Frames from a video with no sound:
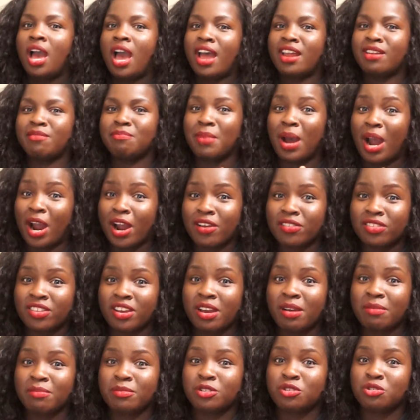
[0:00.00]
admire
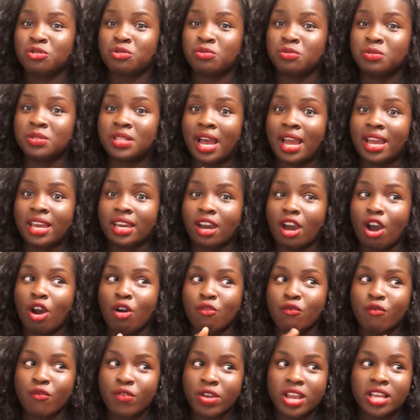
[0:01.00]
them to like a
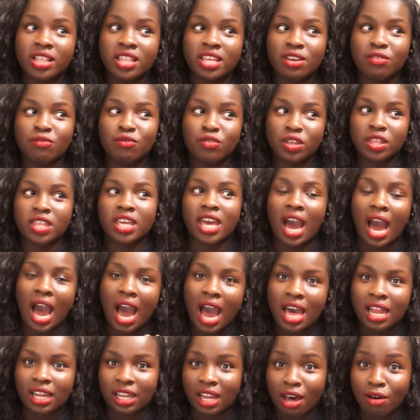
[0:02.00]
really, really
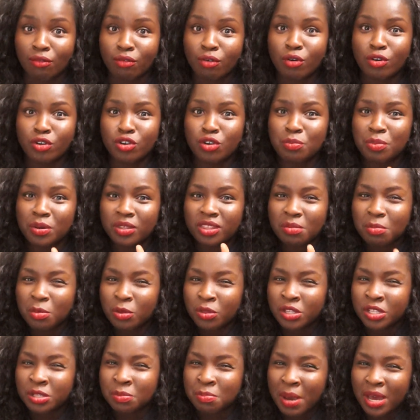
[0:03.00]
high level, and you put them on
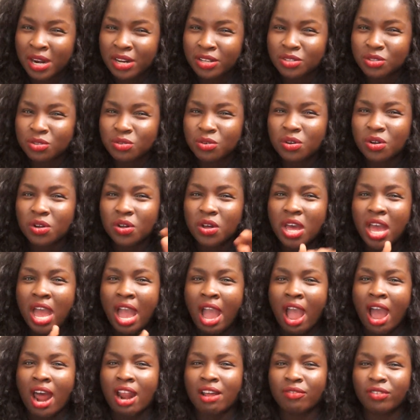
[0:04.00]
this pedestal.
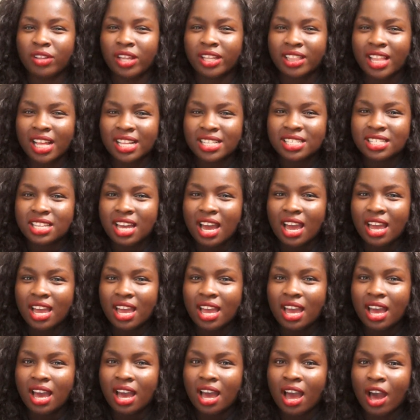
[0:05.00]
And I feel like that's not
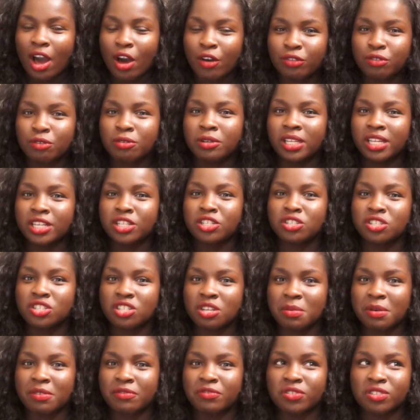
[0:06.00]
a healthy
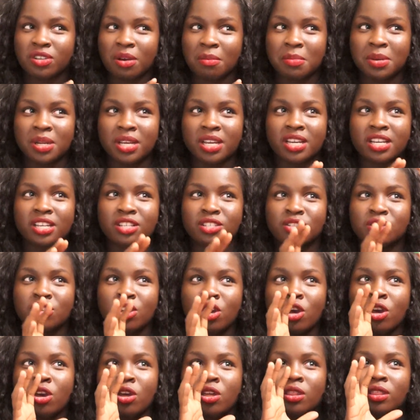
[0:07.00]
relationship if somebody is
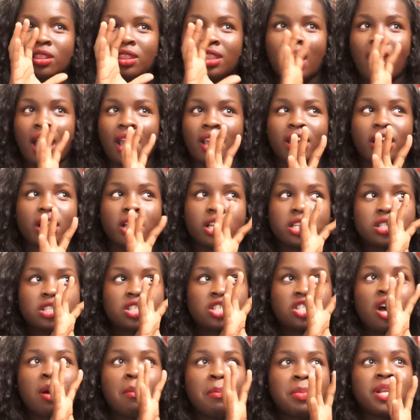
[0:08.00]
like
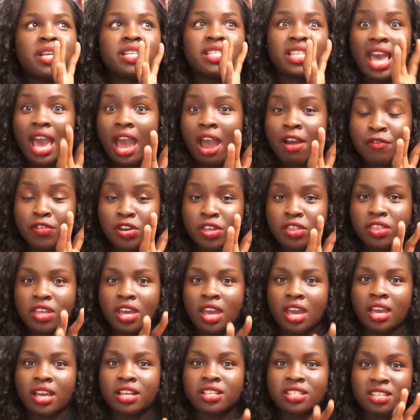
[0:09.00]
somebody's
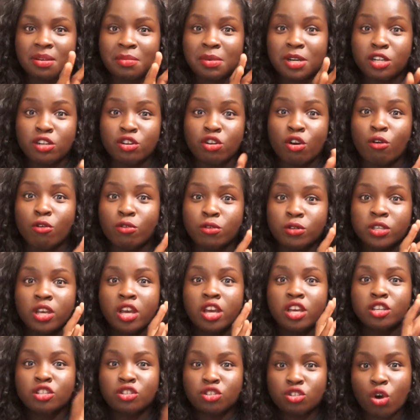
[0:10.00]
everything and somebody knows
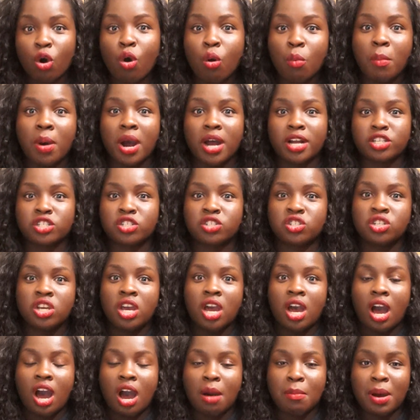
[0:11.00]
so much
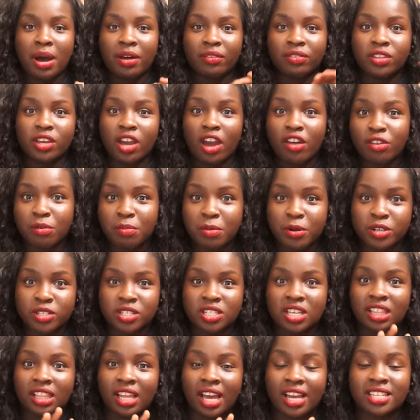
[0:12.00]
about the other
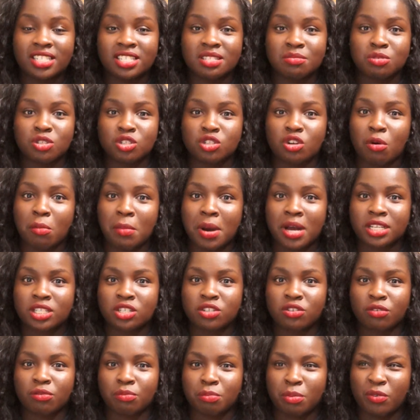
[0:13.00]
person, likes them so much
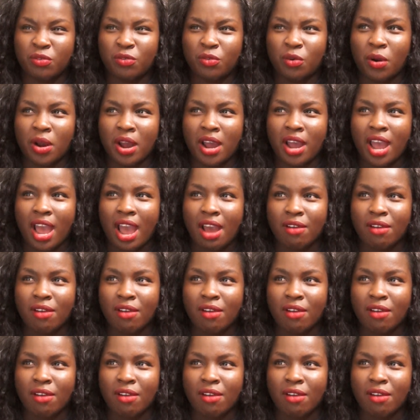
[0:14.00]
before